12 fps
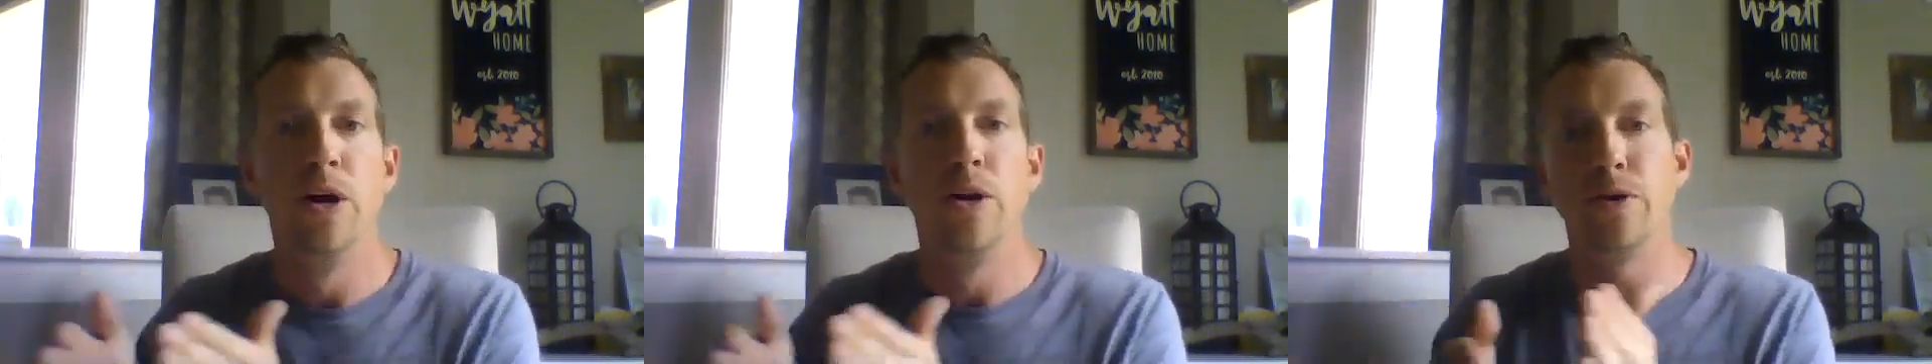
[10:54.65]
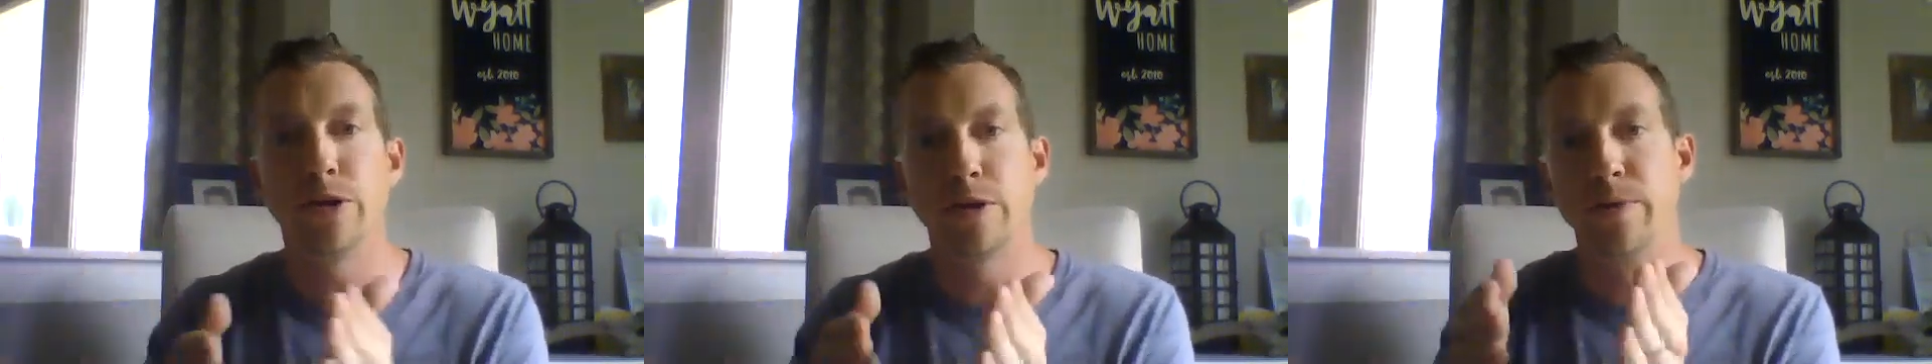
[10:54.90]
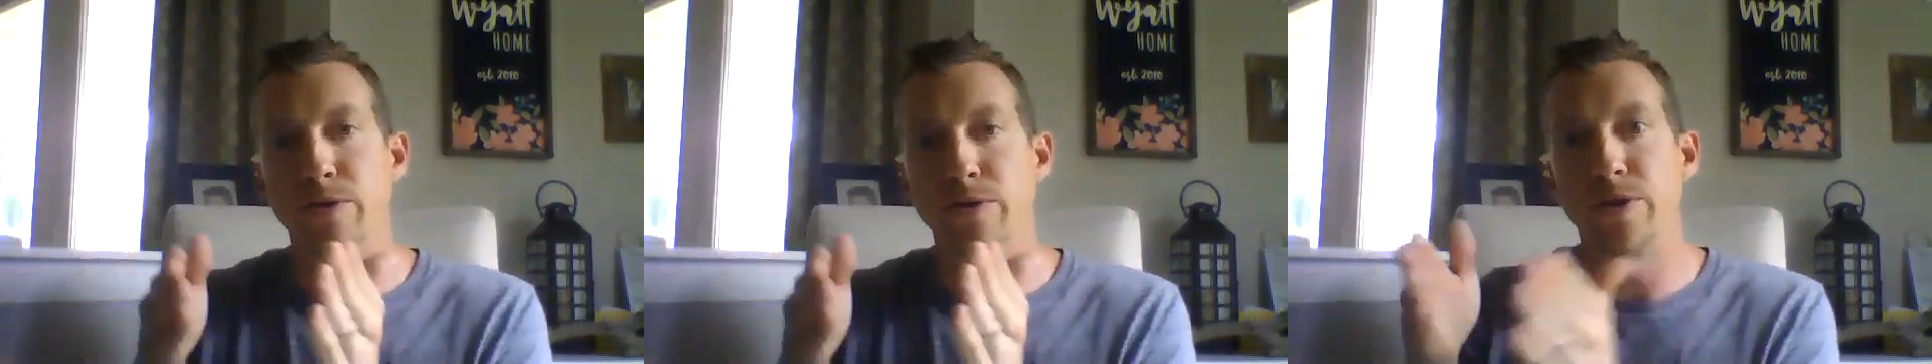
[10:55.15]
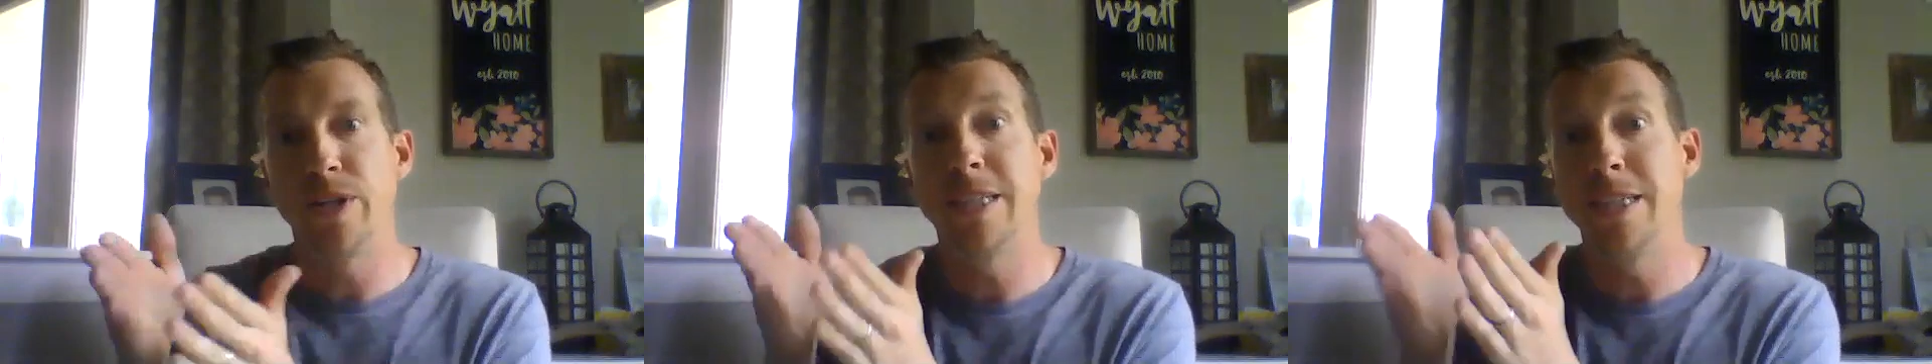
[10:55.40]
They're exposures
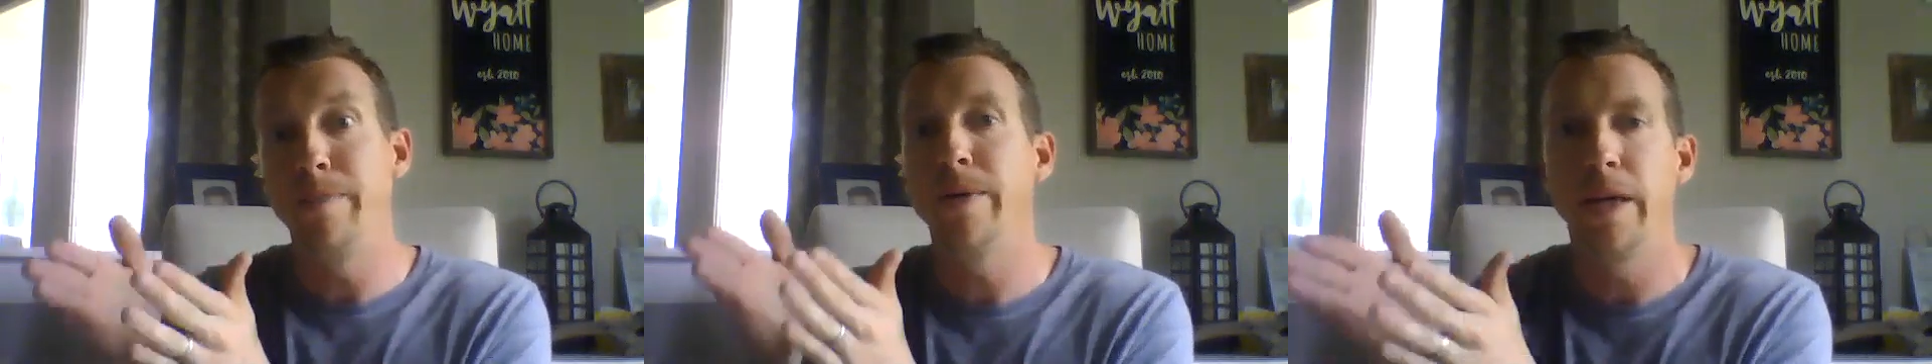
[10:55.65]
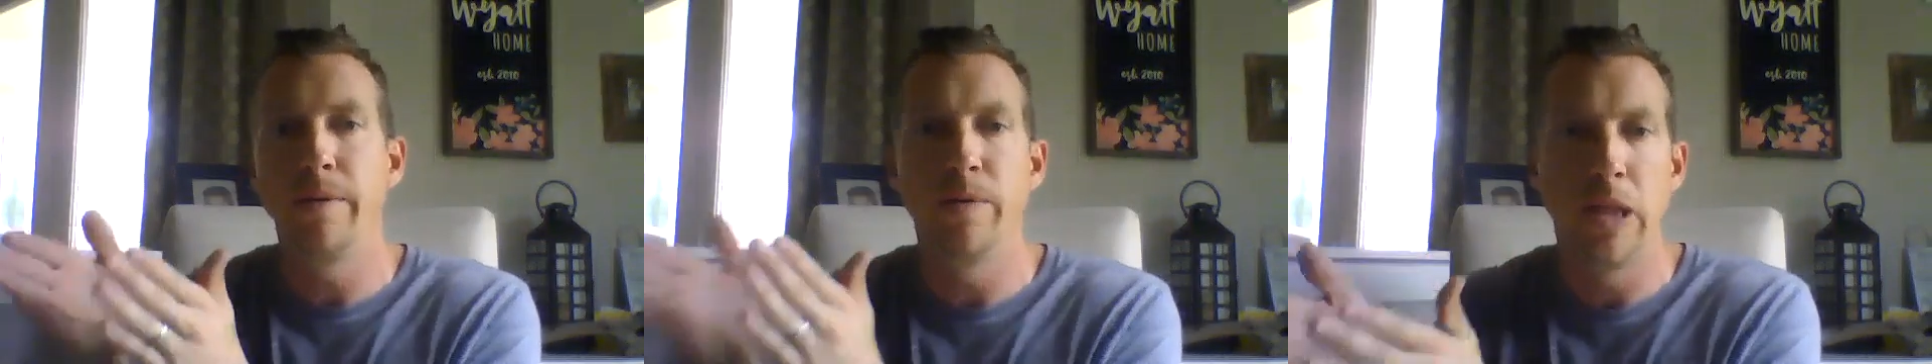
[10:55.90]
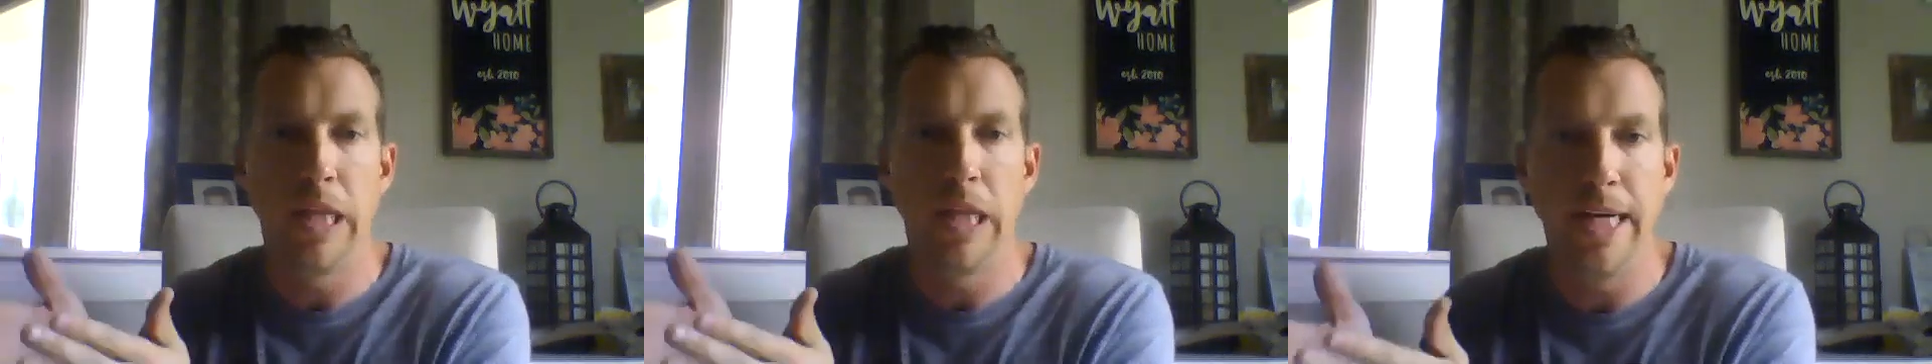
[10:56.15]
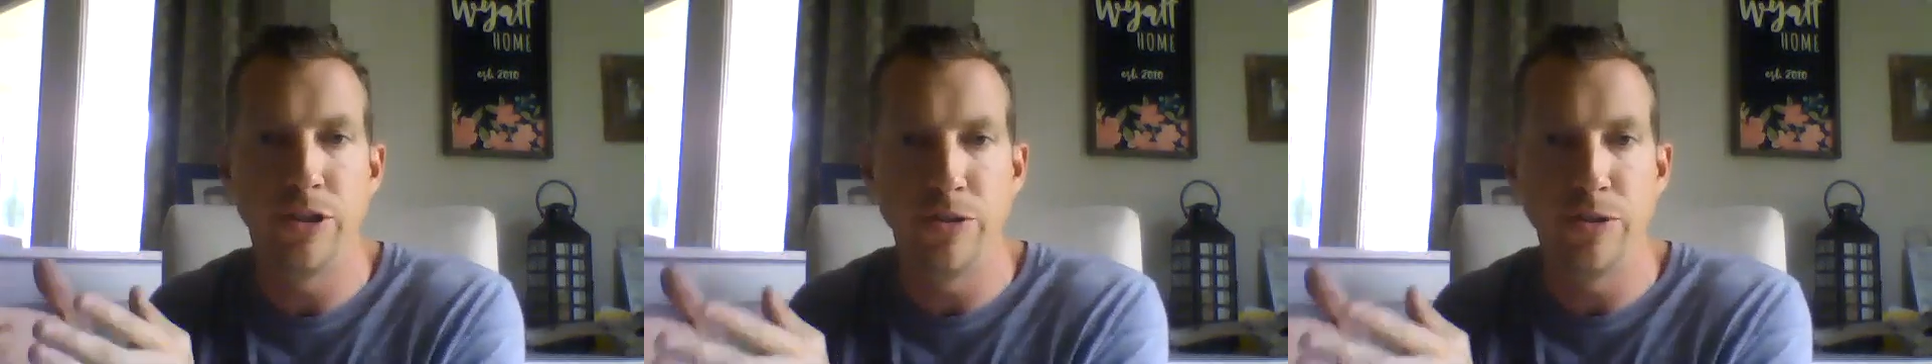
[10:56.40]
that typically will
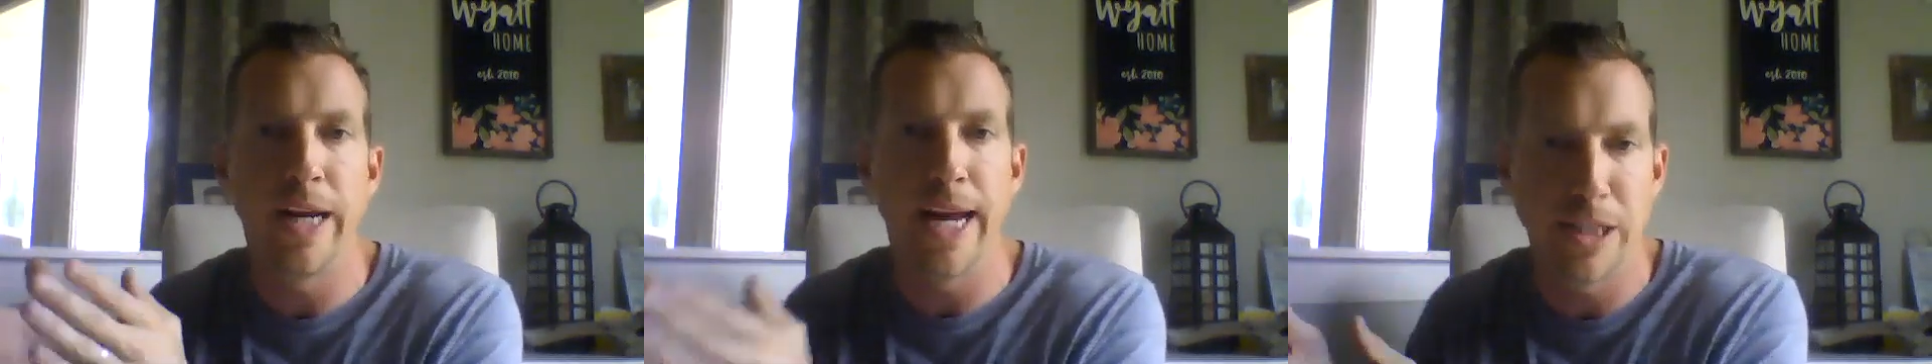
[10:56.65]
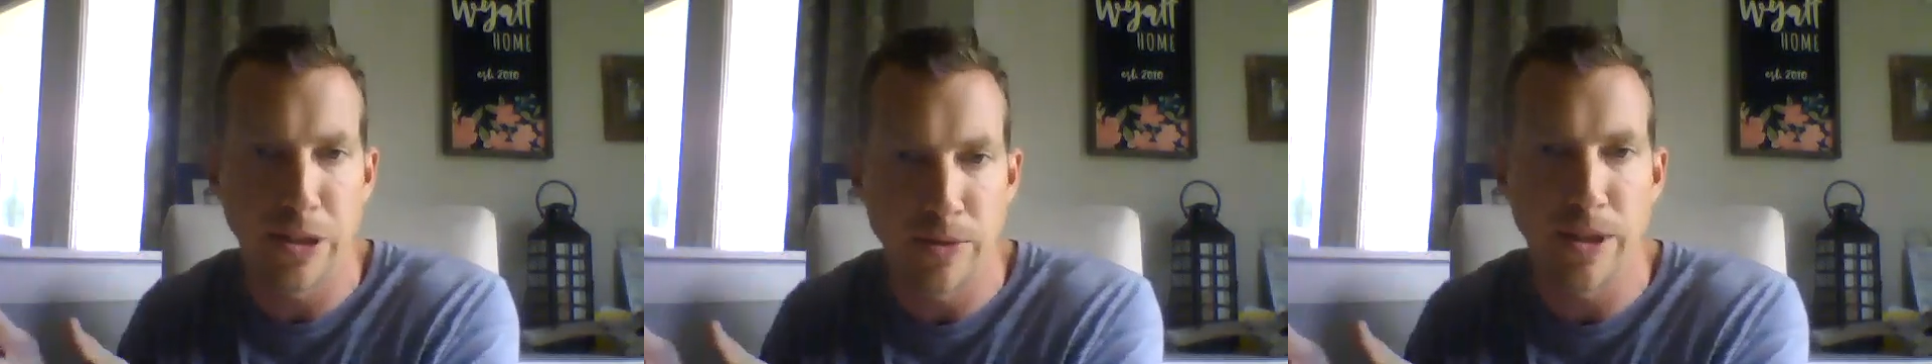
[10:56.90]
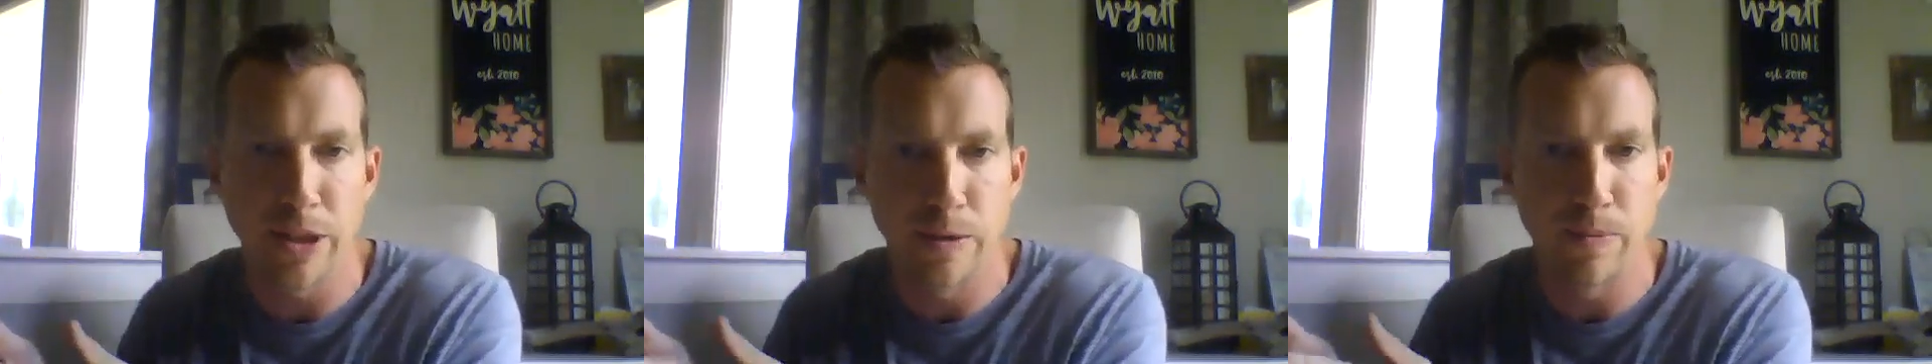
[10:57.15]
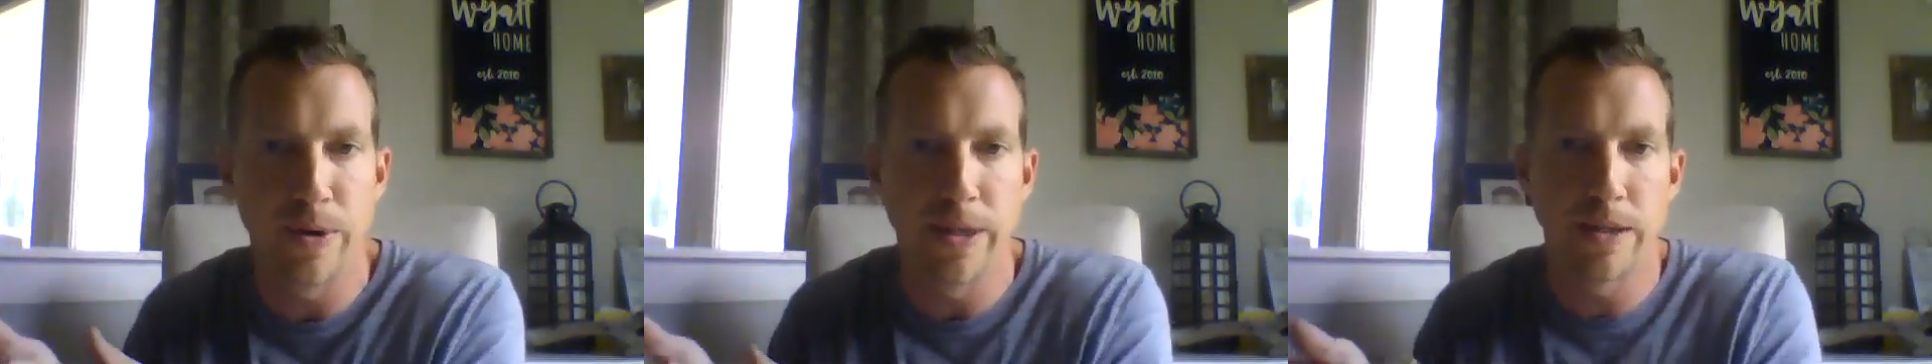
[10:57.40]
lead to an answer at this
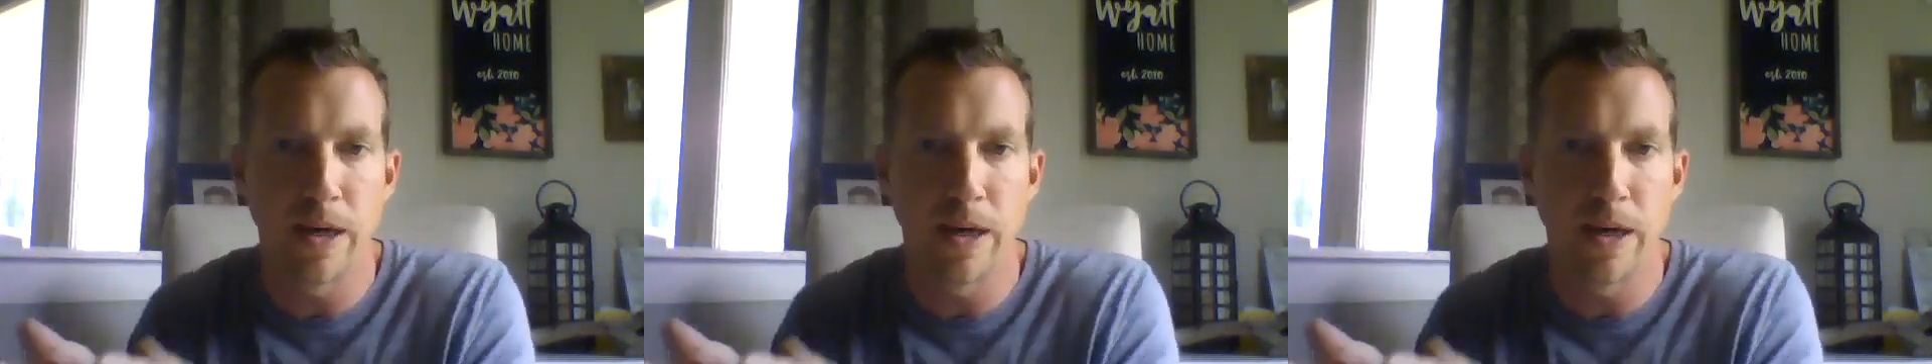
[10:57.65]
point,